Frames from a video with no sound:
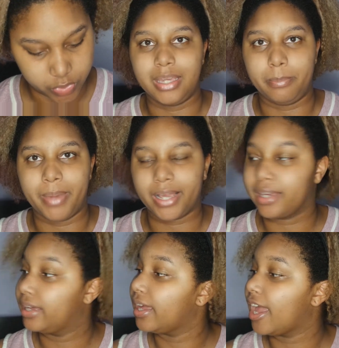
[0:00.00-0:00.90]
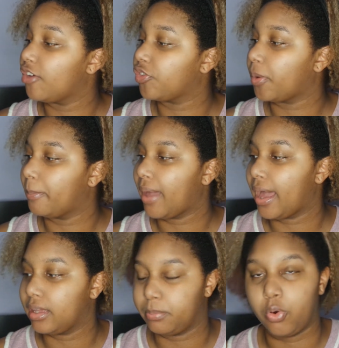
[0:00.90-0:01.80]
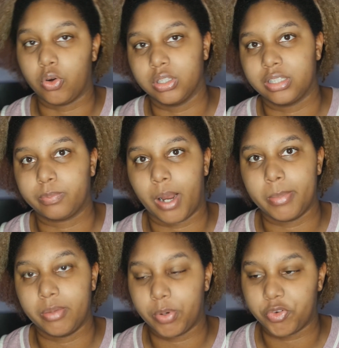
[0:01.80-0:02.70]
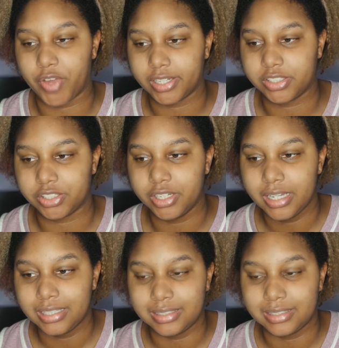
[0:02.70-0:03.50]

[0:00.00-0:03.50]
the Becca Ever Matte Poreless Priming Perfector.